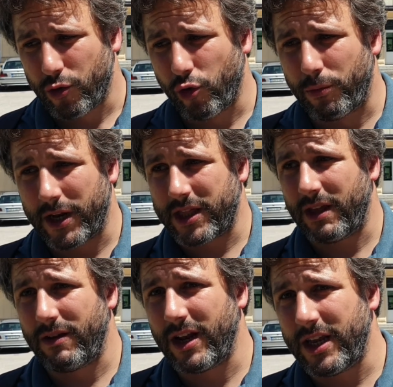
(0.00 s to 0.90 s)

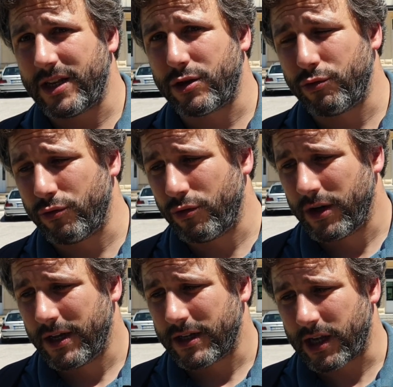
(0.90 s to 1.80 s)
cumulatively lead to
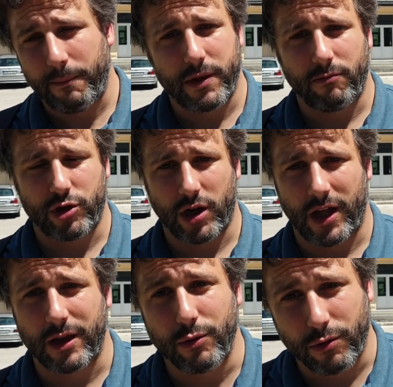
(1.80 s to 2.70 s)
something which I
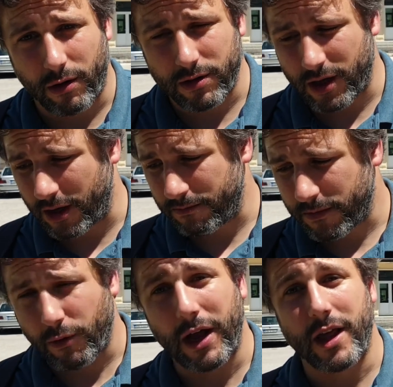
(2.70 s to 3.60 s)
like to call the
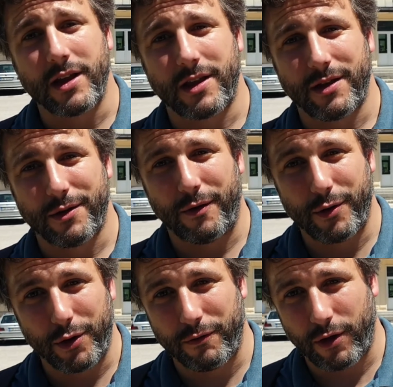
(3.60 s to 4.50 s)
twilight of
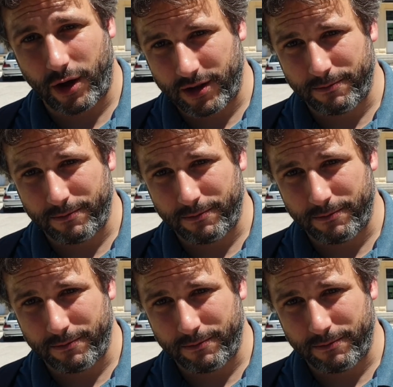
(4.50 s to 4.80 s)
rule of law at the